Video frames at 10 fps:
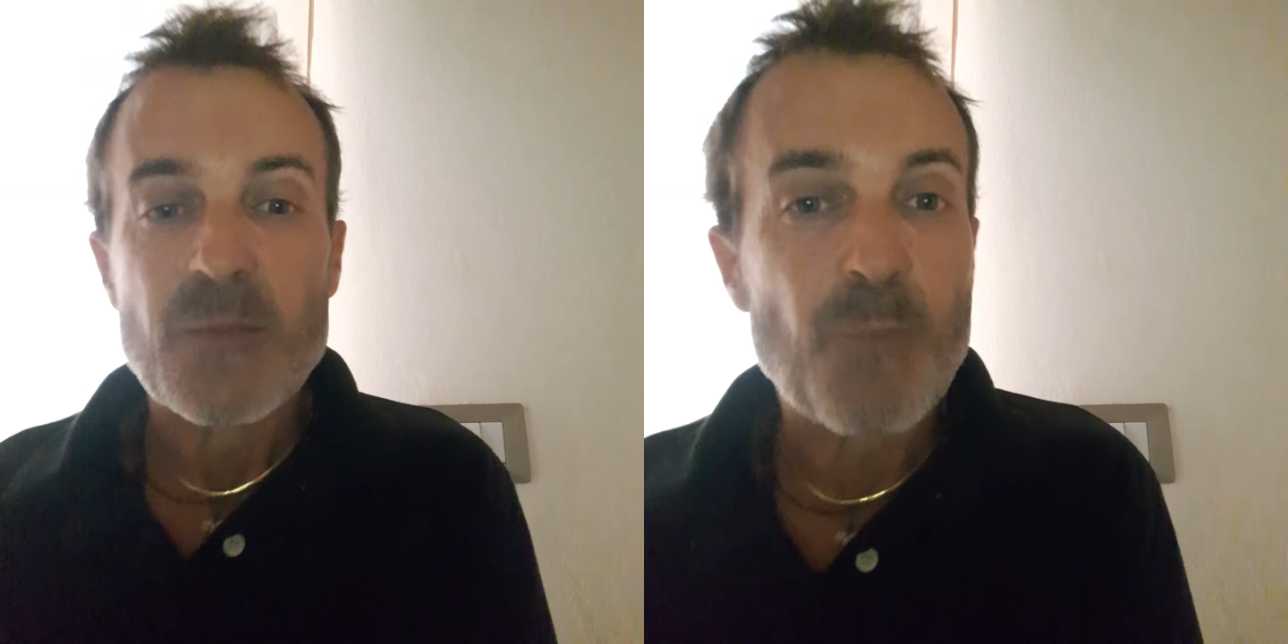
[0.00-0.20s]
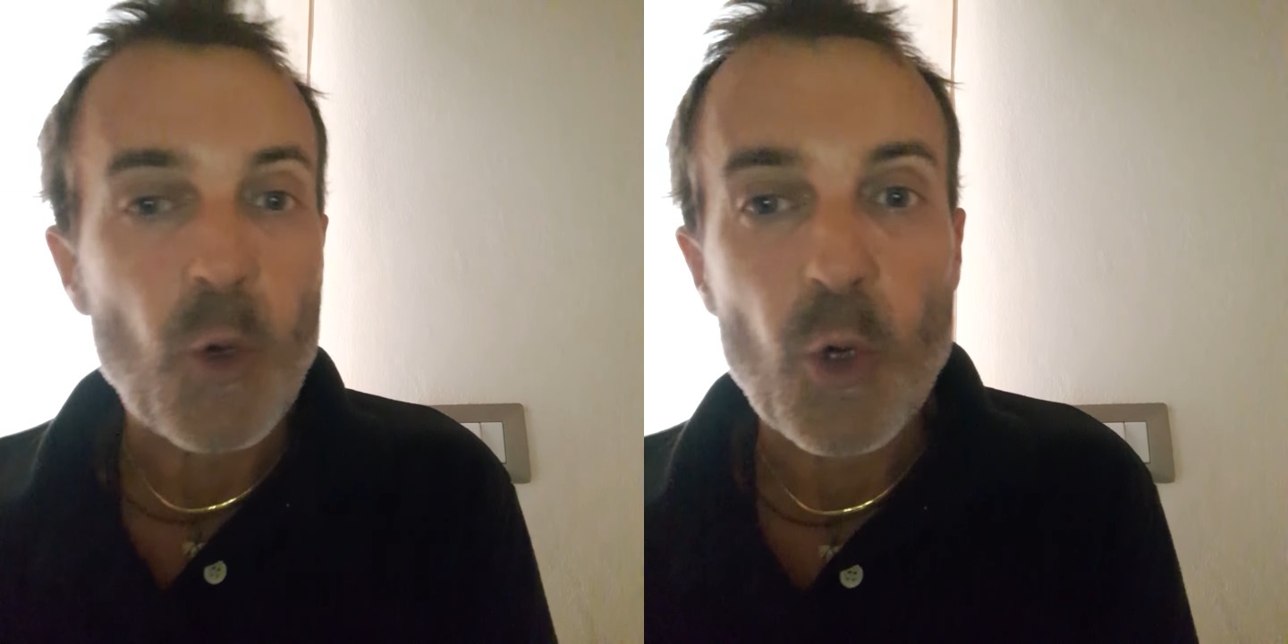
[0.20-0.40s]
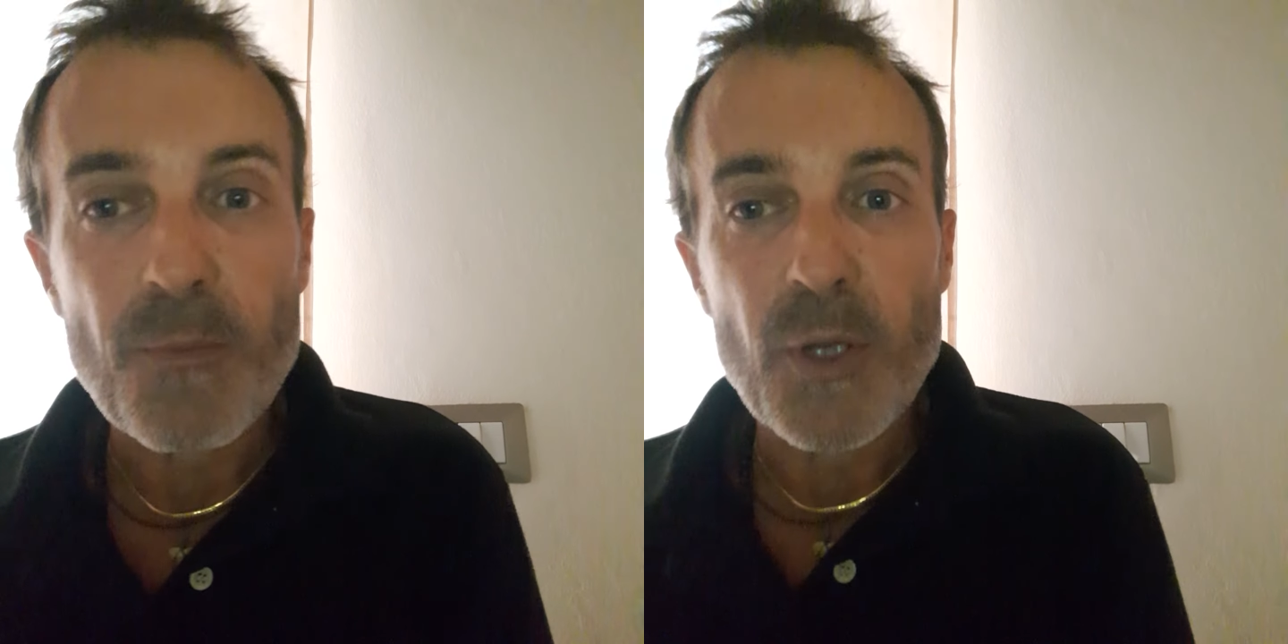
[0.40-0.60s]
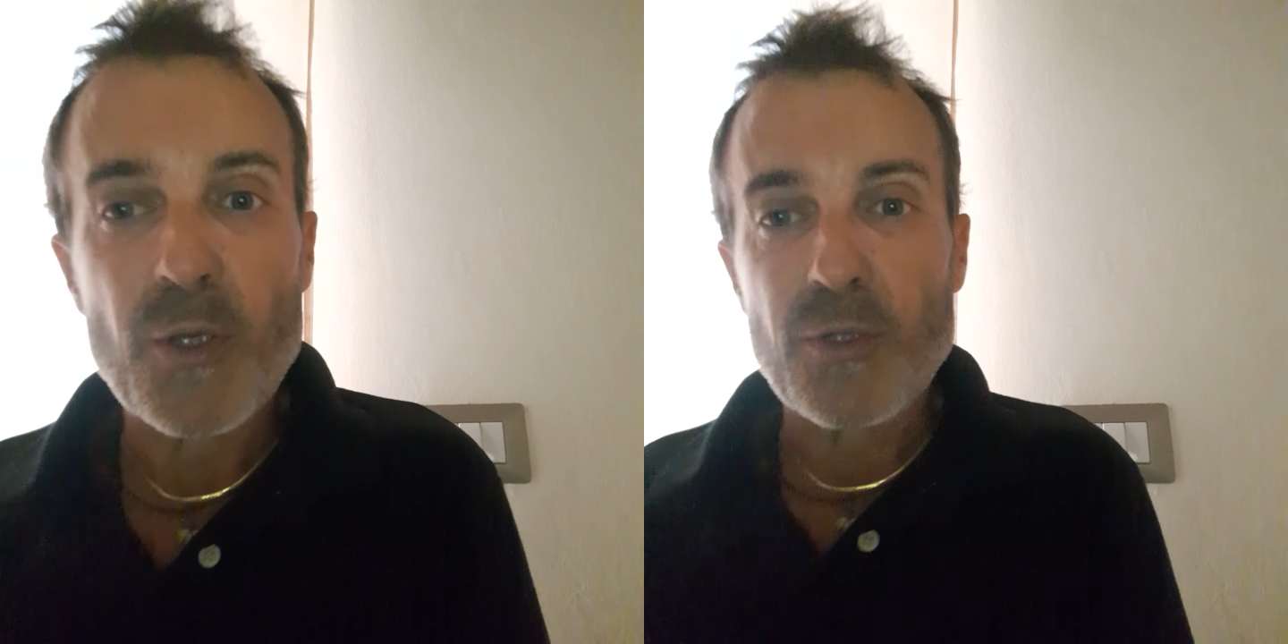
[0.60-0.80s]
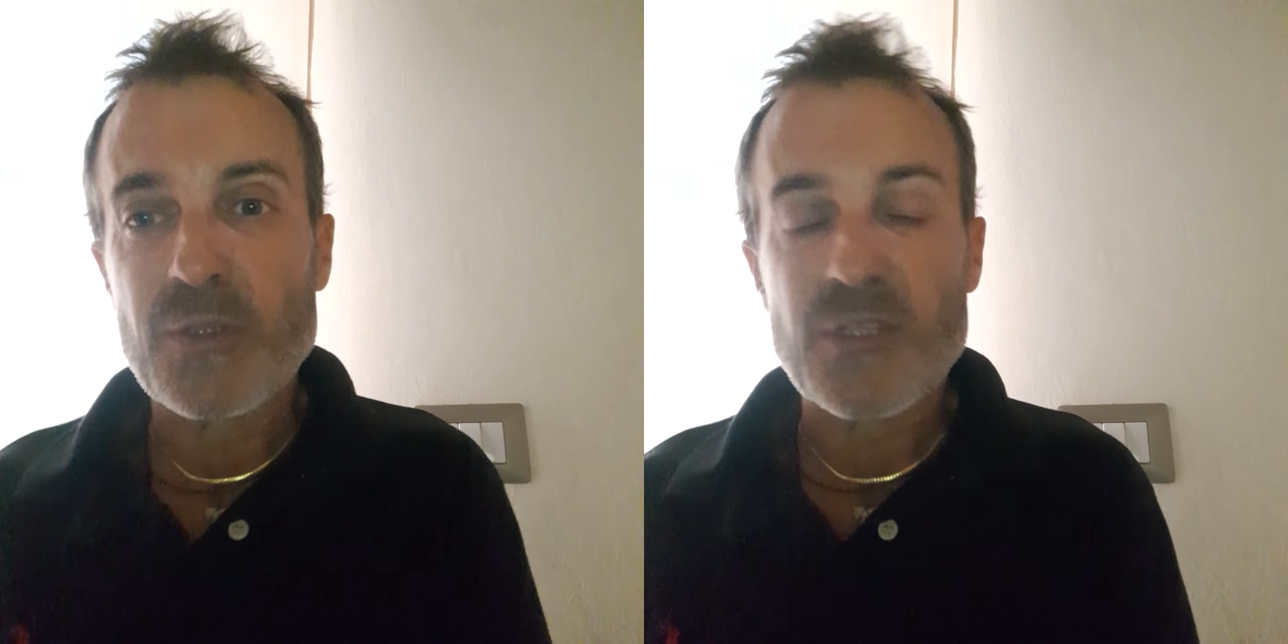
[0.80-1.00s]
poor
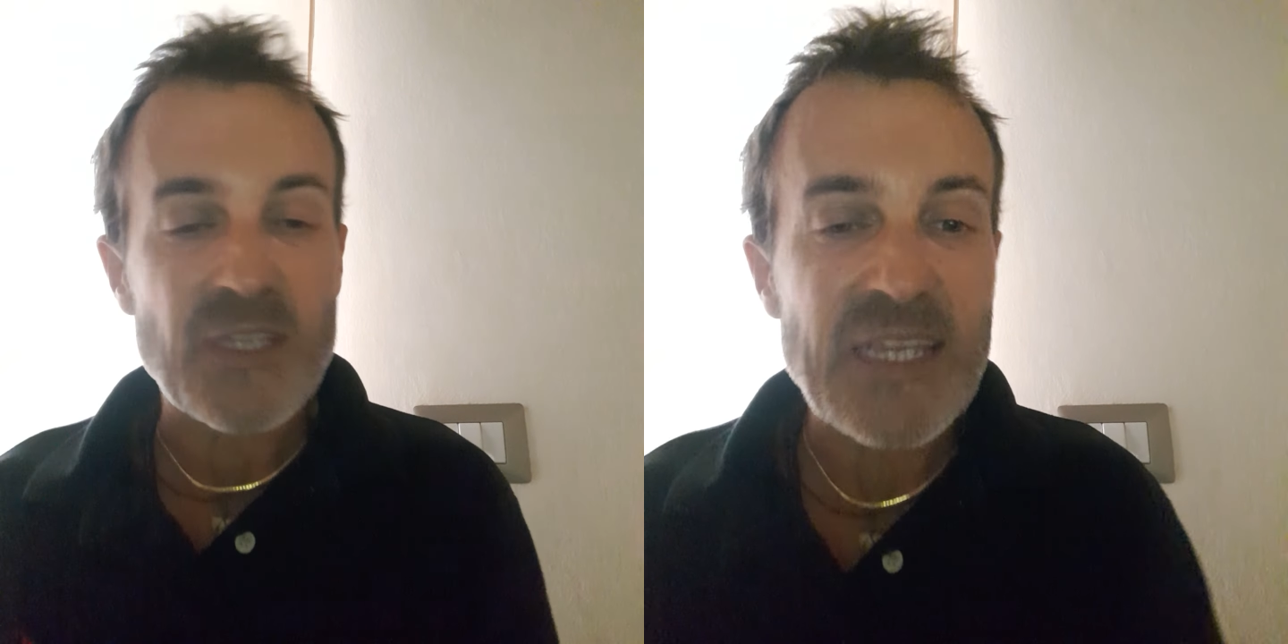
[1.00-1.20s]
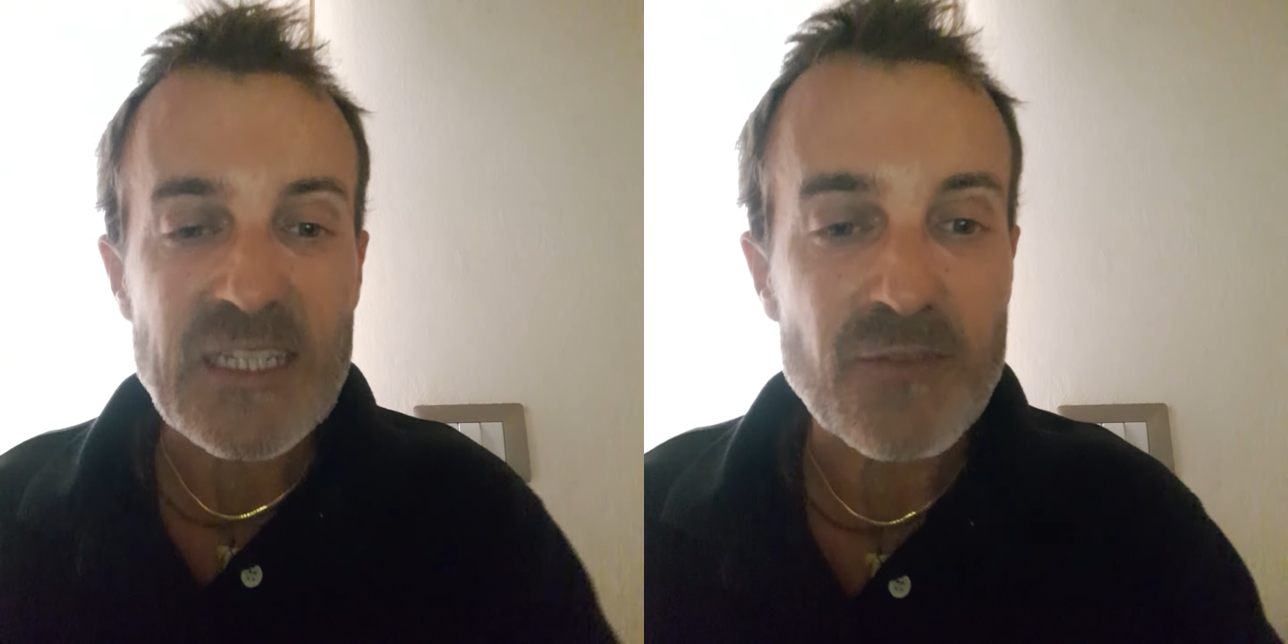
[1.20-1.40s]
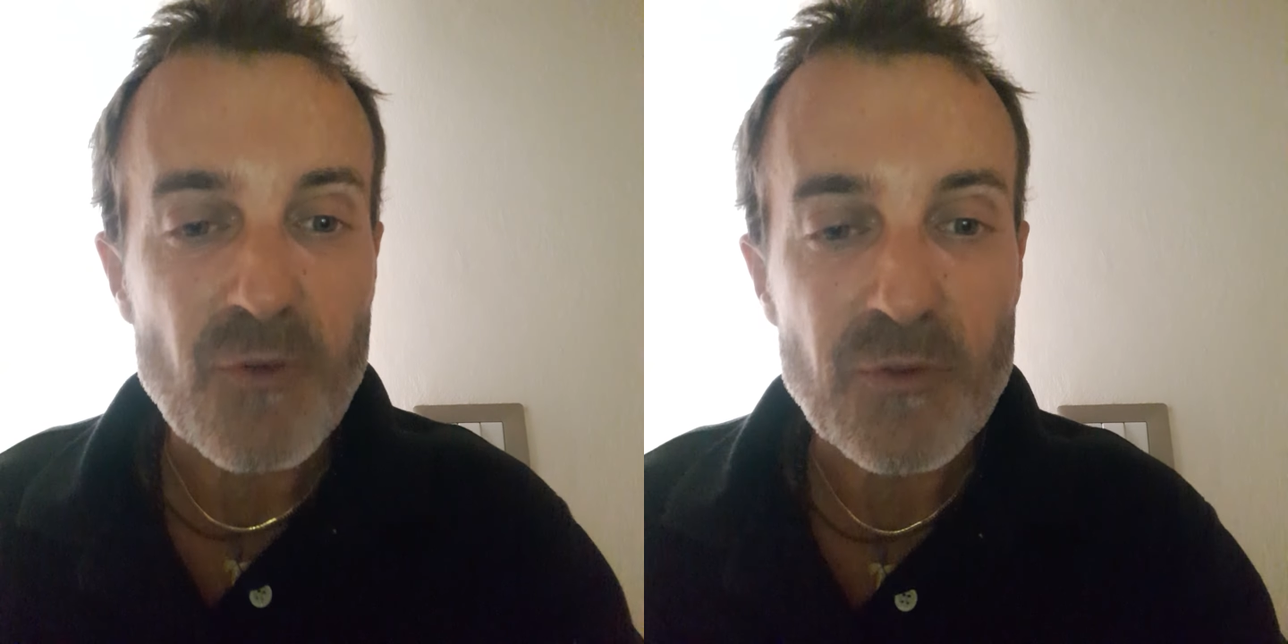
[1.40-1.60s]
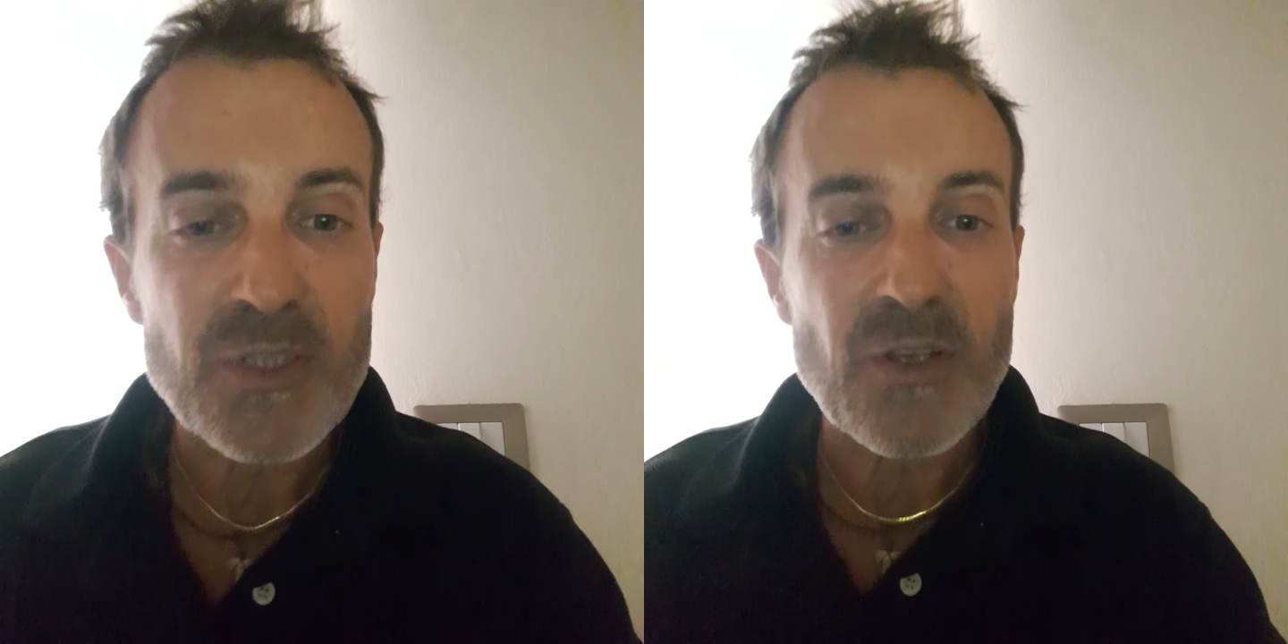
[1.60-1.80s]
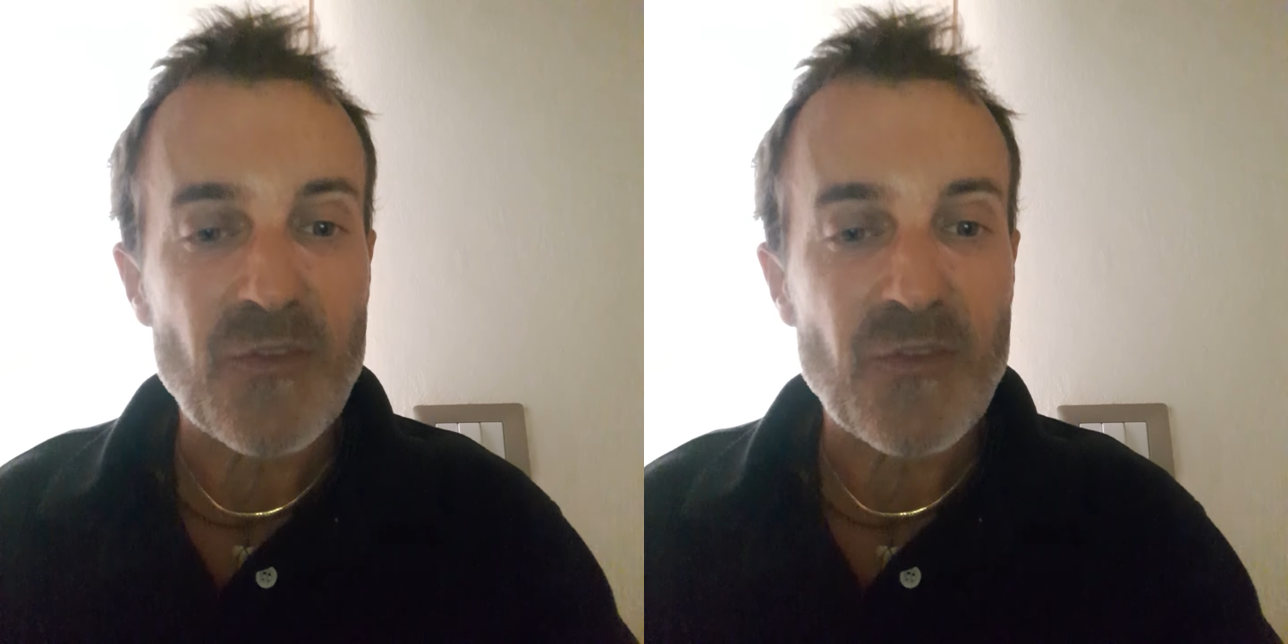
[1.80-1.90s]
moods. And these are all,